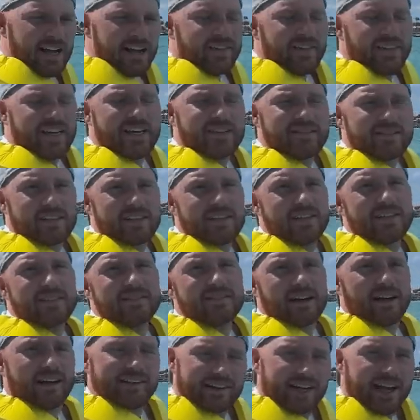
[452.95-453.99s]
This is
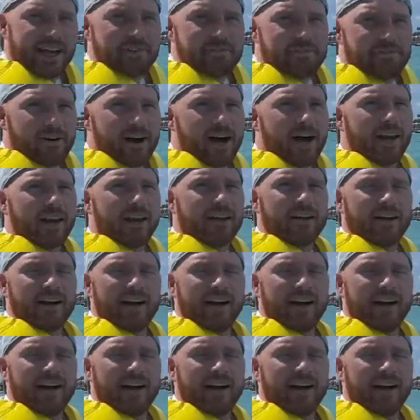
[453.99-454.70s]
a lot of fun.